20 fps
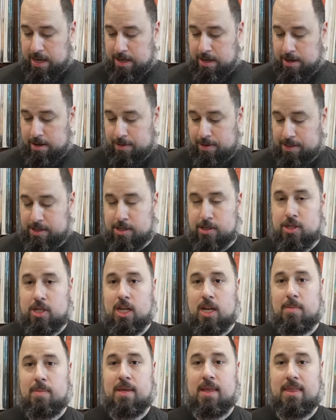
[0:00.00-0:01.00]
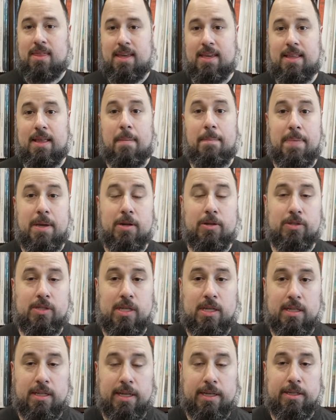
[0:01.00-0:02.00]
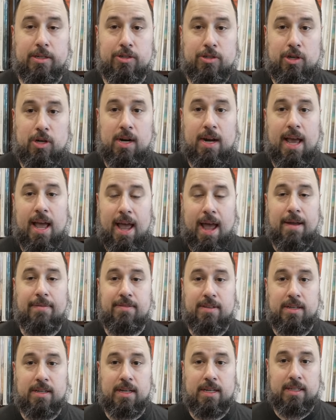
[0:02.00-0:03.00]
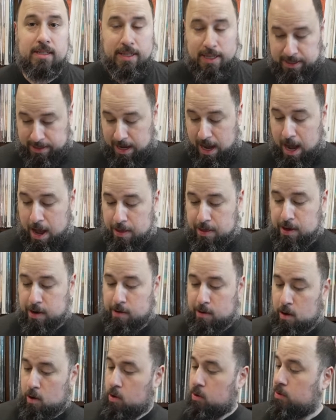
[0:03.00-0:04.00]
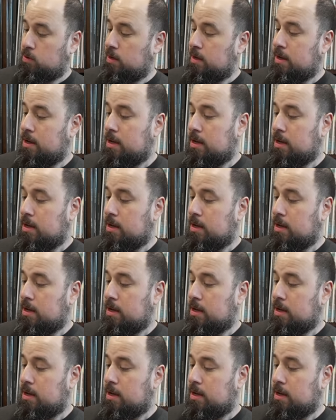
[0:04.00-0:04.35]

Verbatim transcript: you know this is going to be a thing that Beatles collectors are going to have to collect on their own.